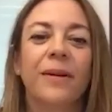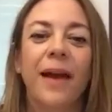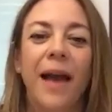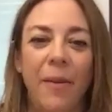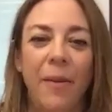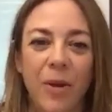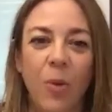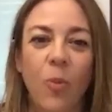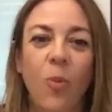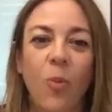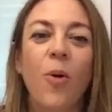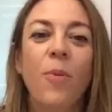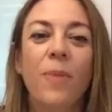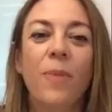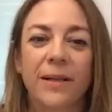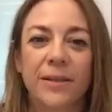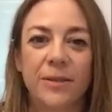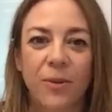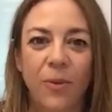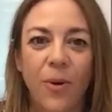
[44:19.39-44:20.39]
I mean,
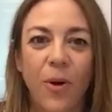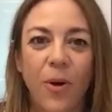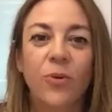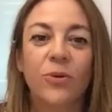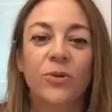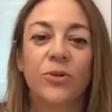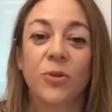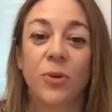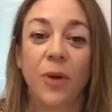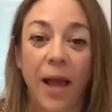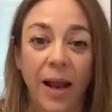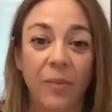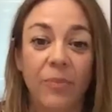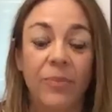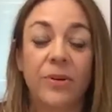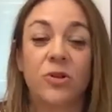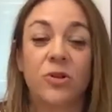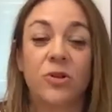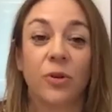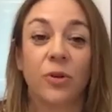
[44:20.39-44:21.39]
women ought to help
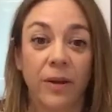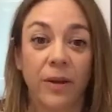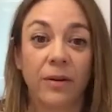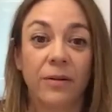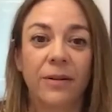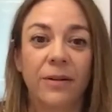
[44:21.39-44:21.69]
each other.